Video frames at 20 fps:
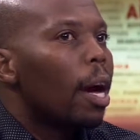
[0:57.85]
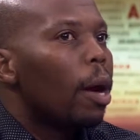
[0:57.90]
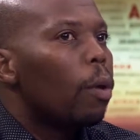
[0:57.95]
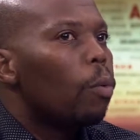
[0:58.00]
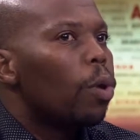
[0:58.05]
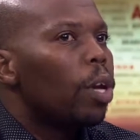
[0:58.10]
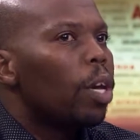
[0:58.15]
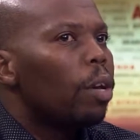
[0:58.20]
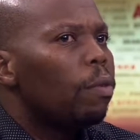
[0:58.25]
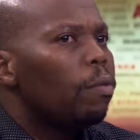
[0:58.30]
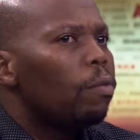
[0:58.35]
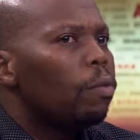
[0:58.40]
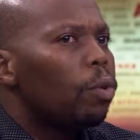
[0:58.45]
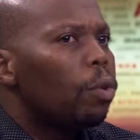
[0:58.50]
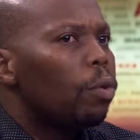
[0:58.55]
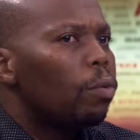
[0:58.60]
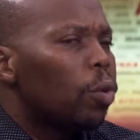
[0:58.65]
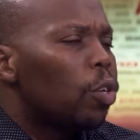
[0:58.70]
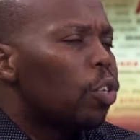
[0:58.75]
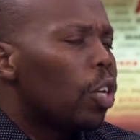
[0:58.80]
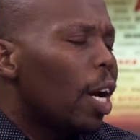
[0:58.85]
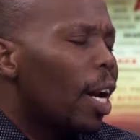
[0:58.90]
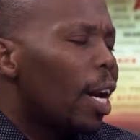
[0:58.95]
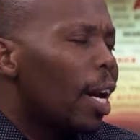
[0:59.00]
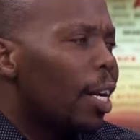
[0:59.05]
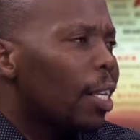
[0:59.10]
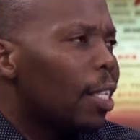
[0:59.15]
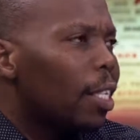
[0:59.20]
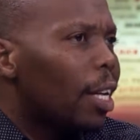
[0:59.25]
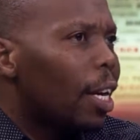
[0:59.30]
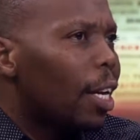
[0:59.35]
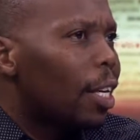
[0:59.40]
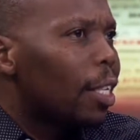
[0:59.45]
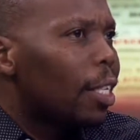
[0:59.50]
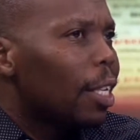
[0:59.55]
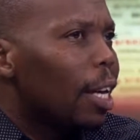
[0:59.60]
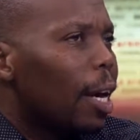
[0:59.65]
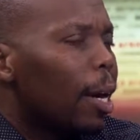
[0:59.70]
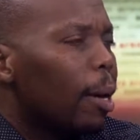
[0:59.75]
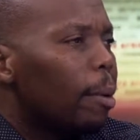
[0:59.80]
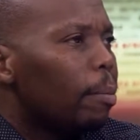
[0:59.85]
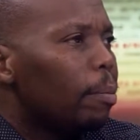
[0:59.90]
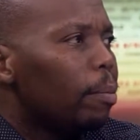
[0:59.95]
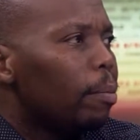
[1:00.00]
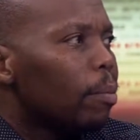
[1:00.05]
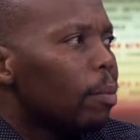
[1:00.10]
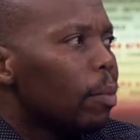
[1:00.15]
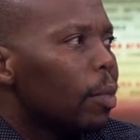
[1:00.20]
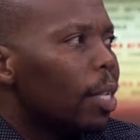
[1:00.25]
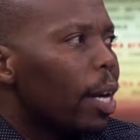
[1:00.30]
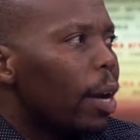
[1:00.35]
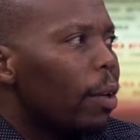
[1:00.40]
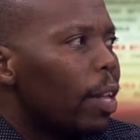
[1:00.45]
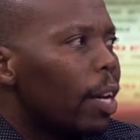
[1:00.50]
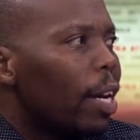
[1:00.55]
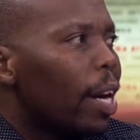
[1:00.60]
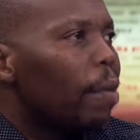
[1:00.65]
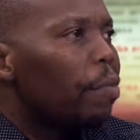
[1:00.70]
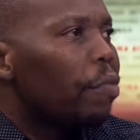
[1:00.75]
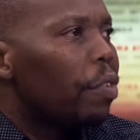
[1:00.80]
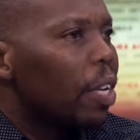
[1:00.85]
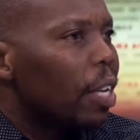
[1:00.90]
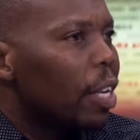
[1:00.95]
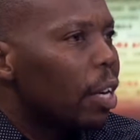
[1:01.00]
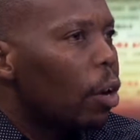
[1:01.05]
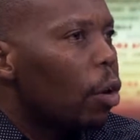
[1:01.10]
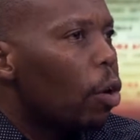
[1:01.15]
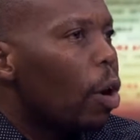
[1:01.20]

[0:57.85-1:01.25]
You would realize that Southern Africa, or